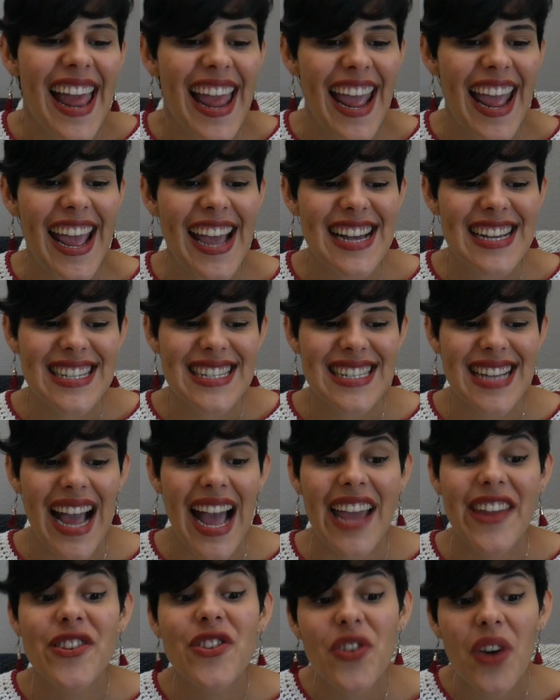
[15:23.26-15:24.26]
And
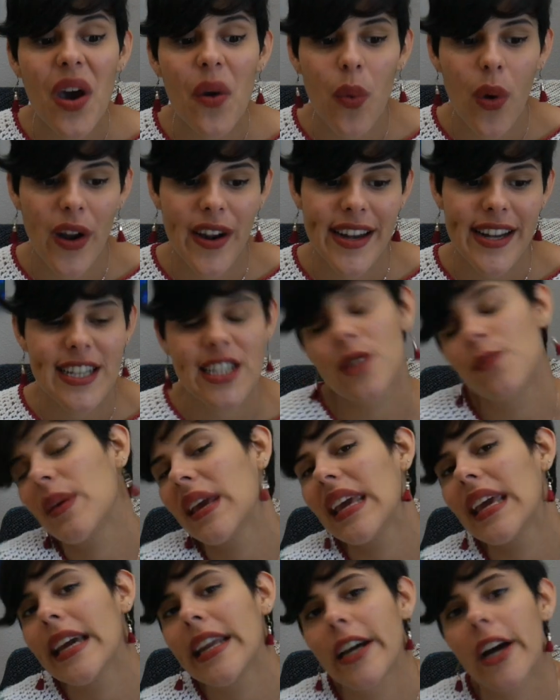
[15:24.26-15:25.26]
I knew I wanted it to
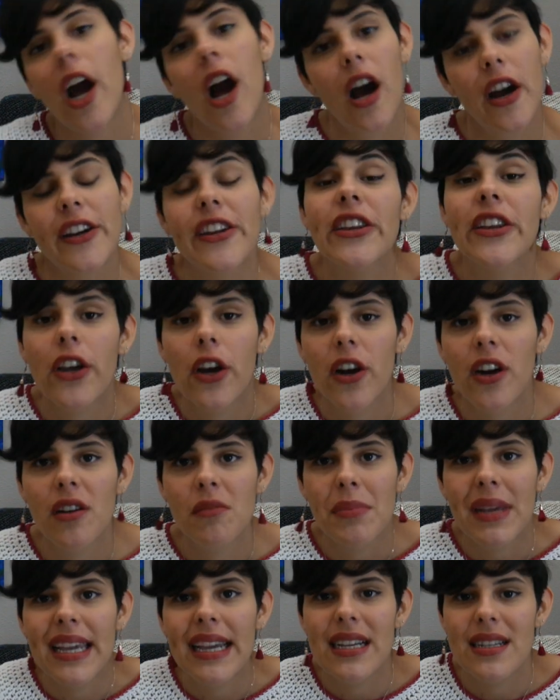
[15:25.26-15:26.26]
be in a cotton
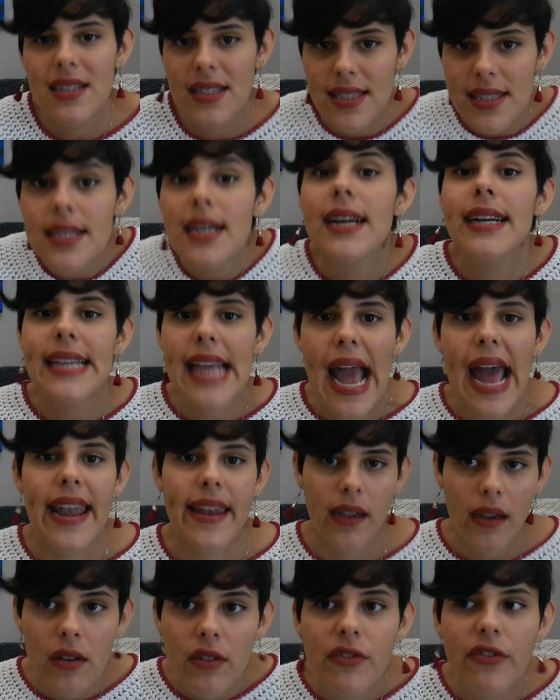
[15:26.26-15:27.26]
yarn because,
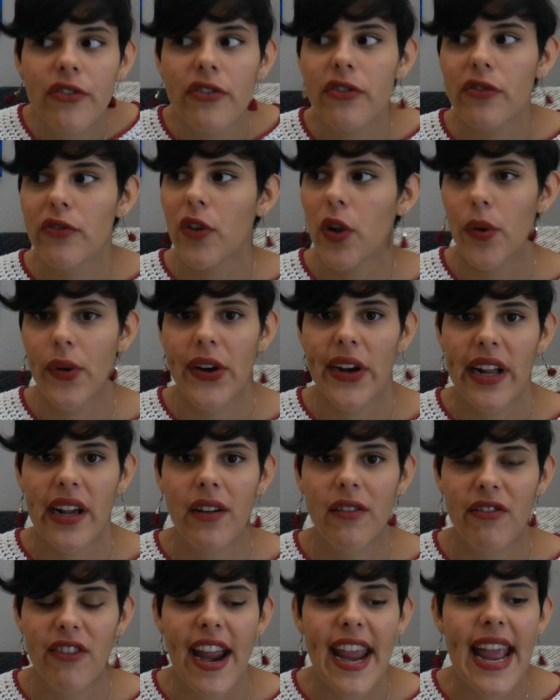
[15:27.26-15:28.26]
again,
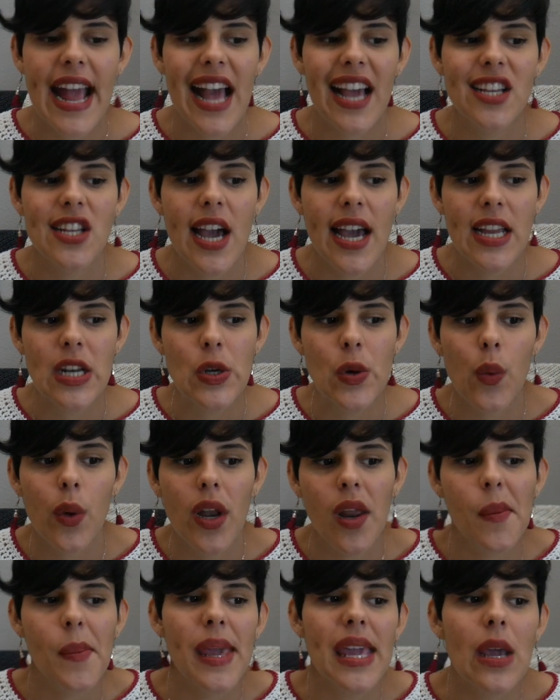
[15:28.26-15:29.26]
Florida, right? I don't
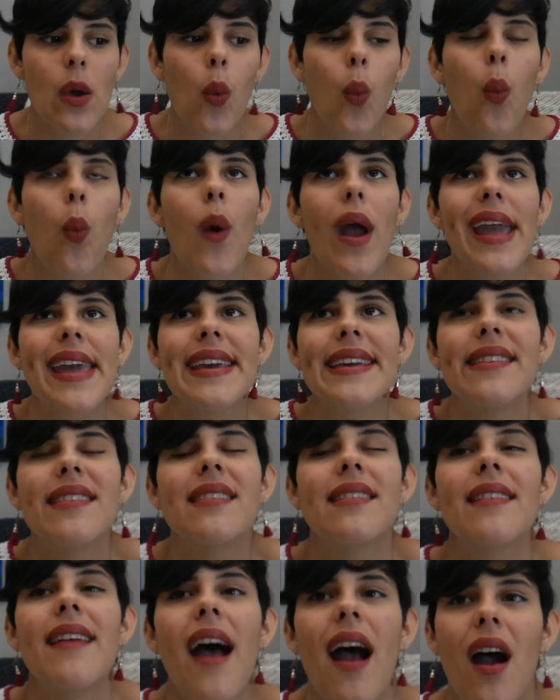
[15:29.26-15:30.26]
want to be
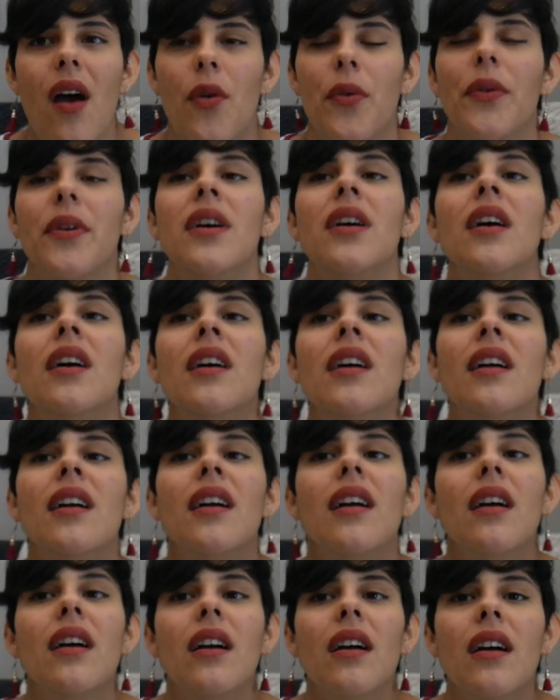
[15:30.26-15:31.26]
weighed down,
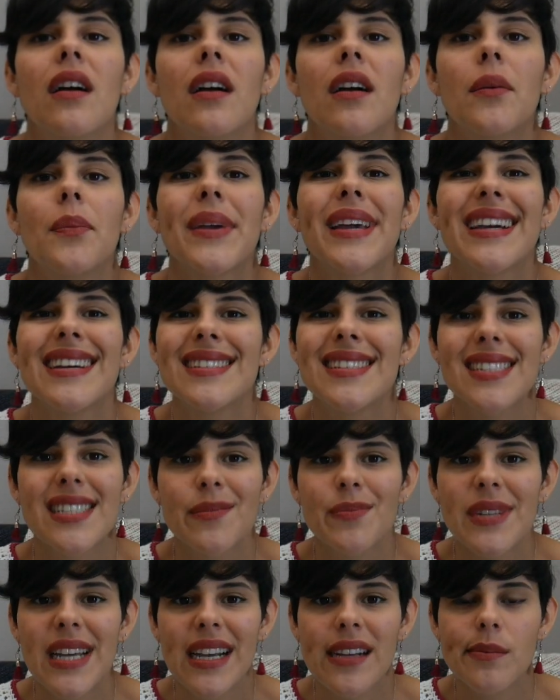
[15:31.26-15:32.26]
because
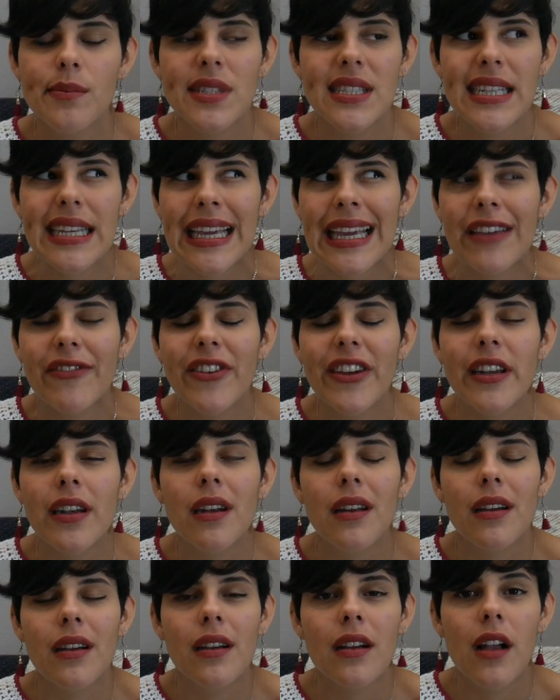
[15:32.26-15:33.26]
sometimes
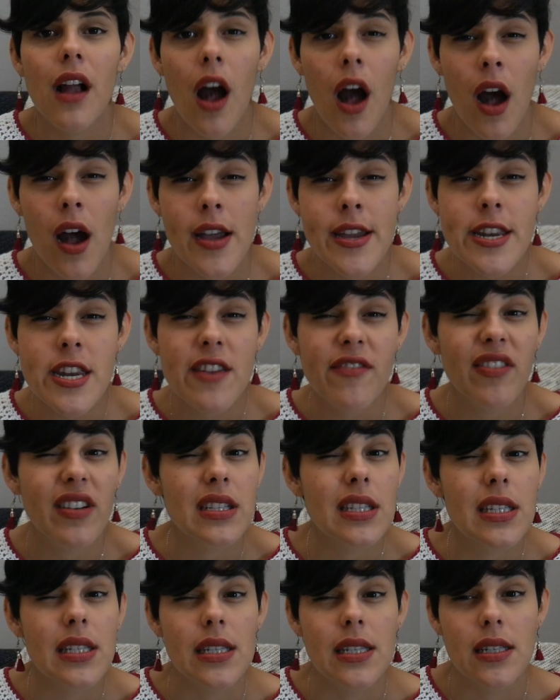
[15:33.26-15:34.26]
even cotton, if
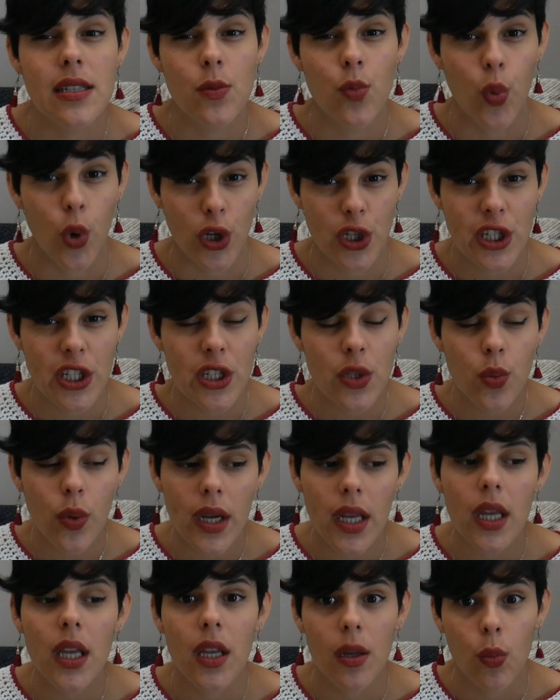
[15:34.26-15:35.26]
it's a worsted
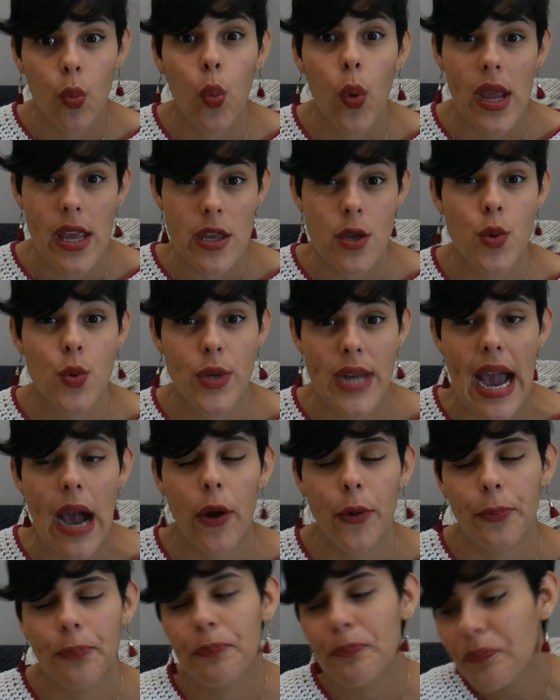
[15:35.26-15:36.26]
weight, it can weigh you
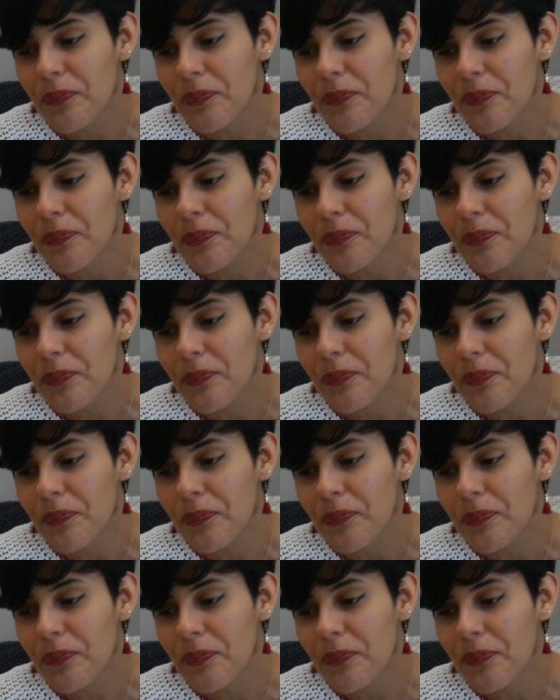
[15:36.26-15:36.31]
down.